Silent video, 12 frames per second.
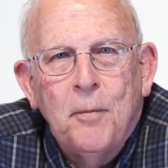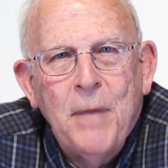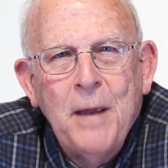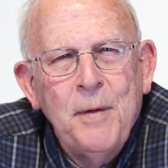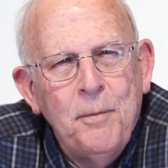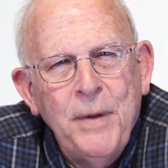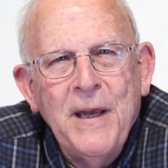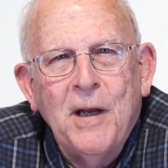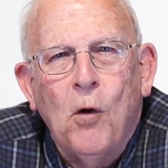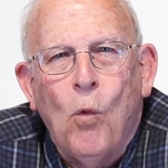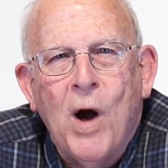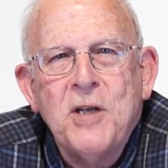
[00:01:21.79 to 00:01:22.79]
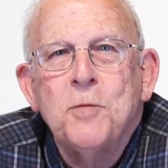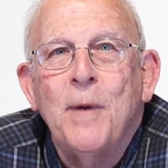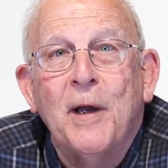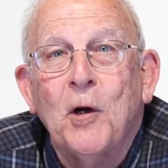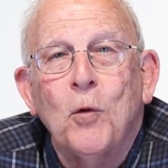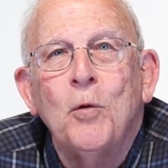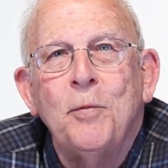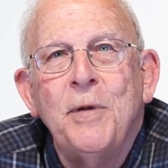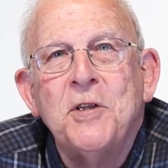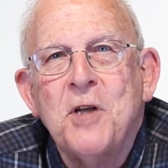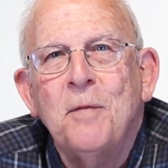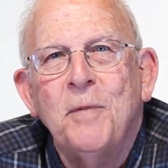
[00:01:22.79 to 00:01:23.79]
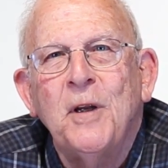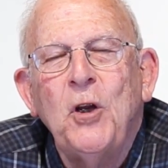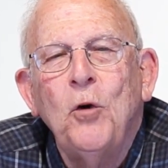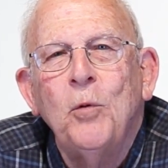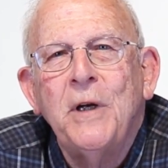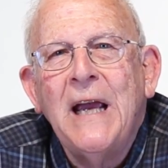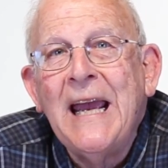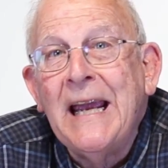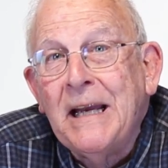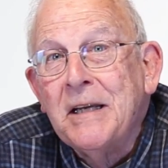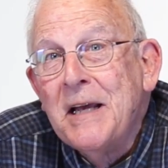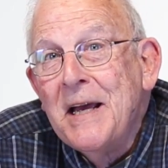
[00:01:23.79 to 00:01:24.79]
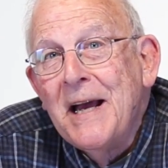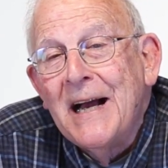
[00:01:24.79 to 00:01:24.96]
maybe being a watchmaker would be something you would hate,